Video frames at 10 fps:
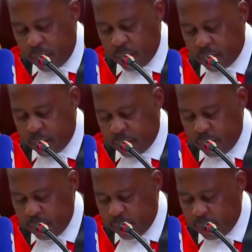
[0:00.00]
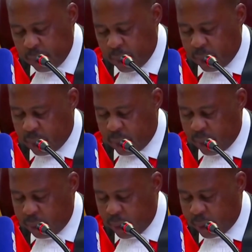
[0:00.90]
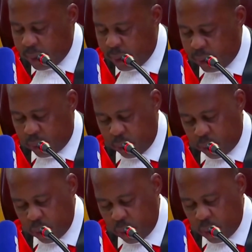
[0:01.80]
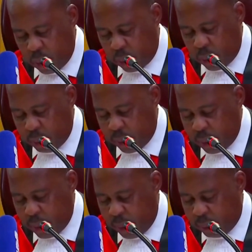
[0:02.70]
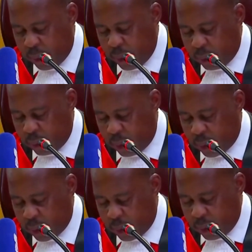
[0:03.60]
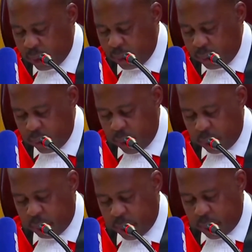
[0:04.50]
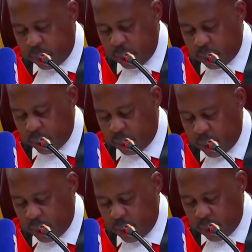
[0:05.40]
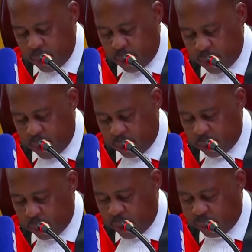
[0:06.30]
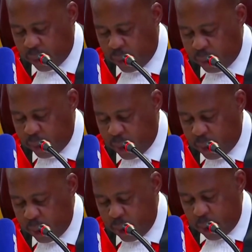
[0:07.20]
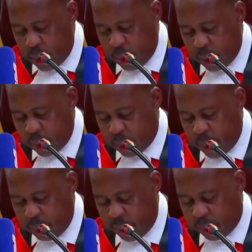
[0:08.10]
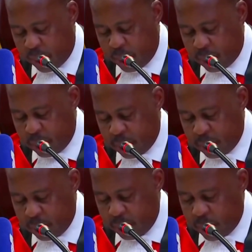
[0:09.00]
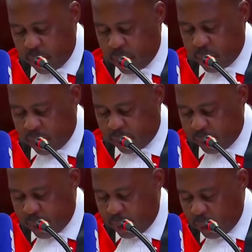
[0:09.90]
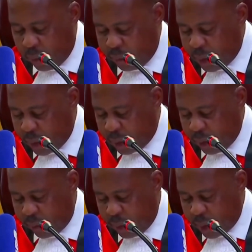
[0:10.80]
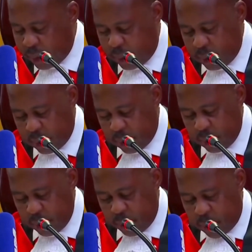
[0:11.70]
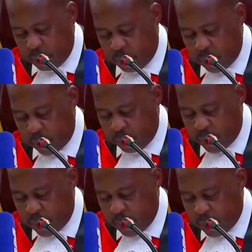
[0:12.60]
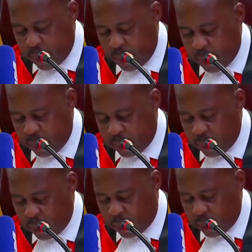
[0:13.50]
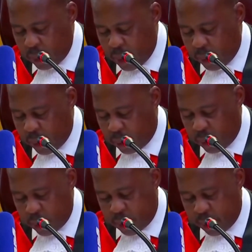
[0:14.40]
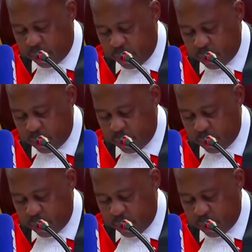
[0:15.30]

"It is indeed regrettable that it took so long to bring the applicant to justice, but this is not an unusual phenomenon in this type of cases, and despite the obvious difficulties posed by the delays, our courts have